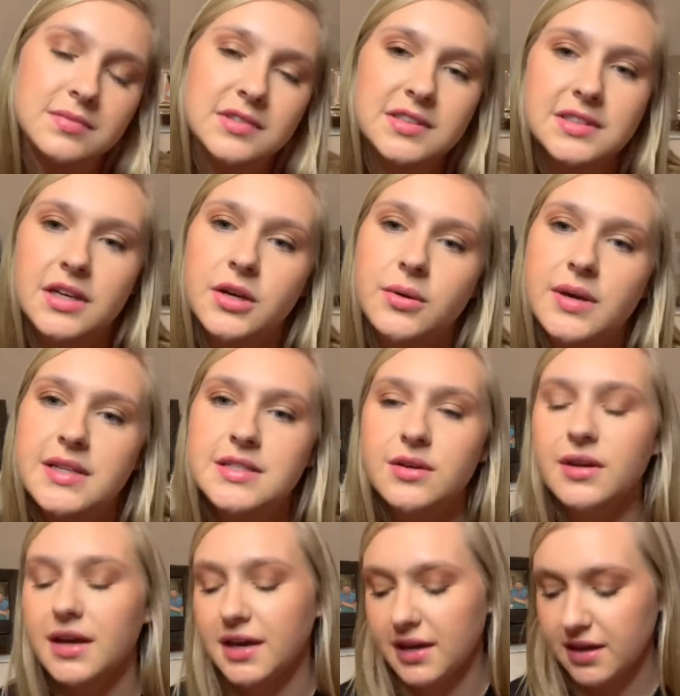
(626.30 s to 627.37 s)
So it's
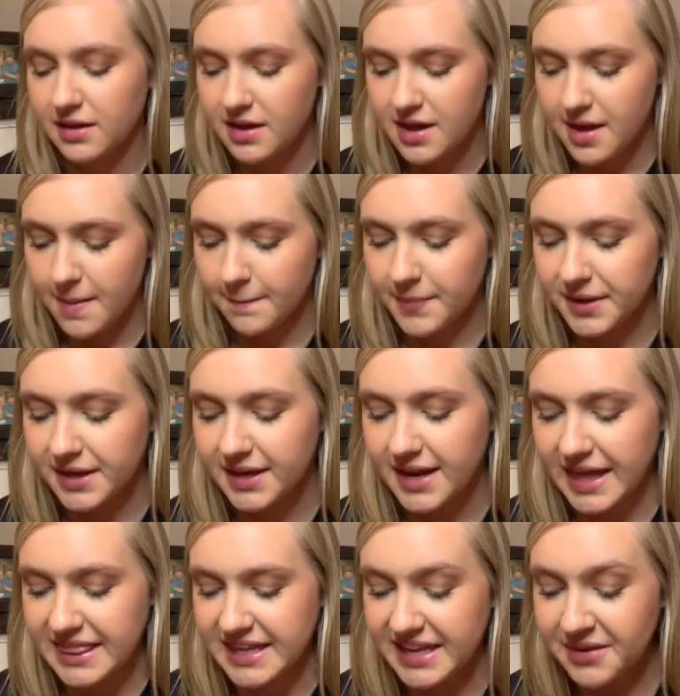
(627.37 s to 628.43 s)
okay, but
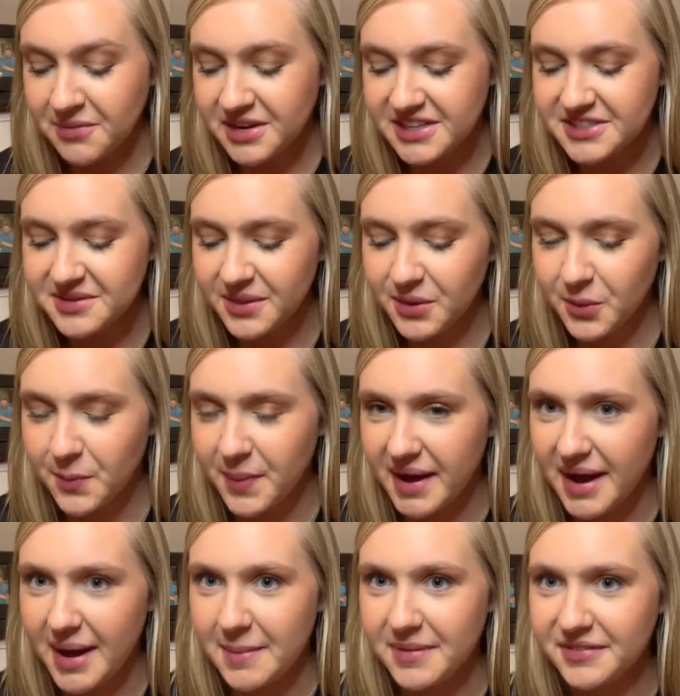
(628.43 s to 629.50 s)
I think I'm gonna do a little
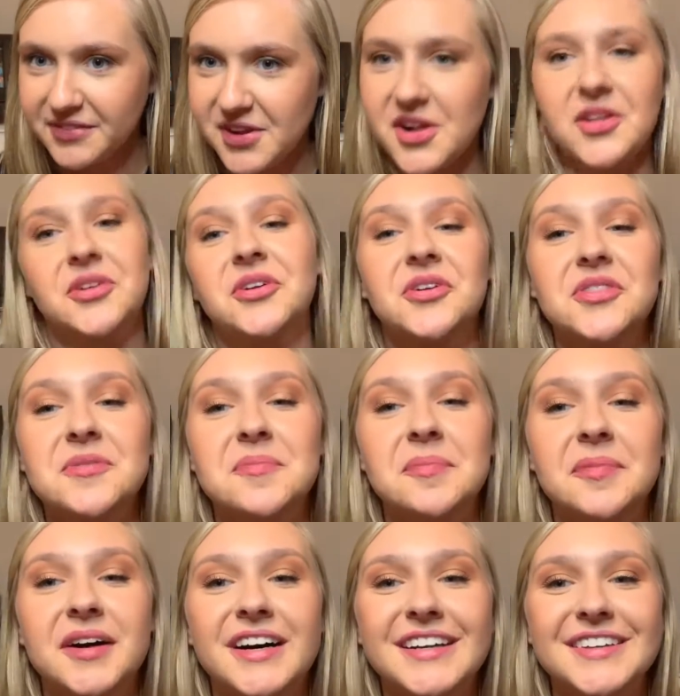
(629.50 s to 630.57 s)
pop of color on the
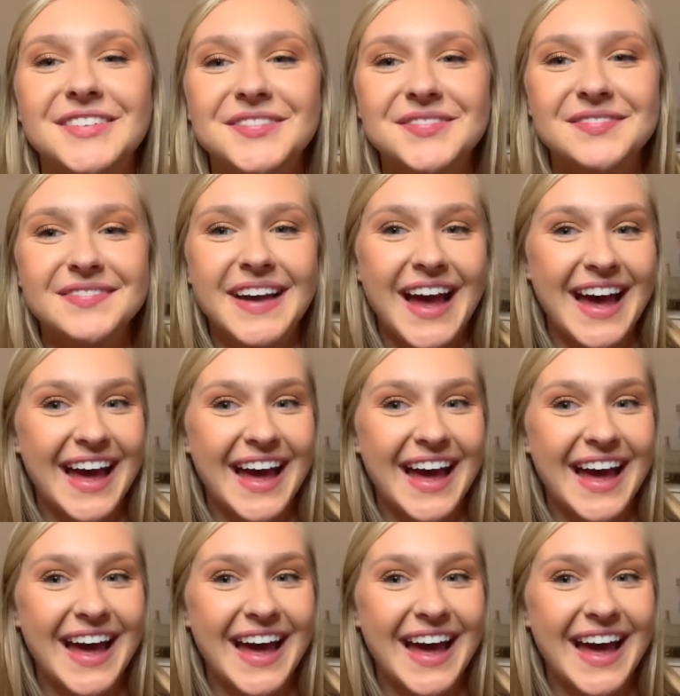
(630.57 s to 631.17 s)
bottom.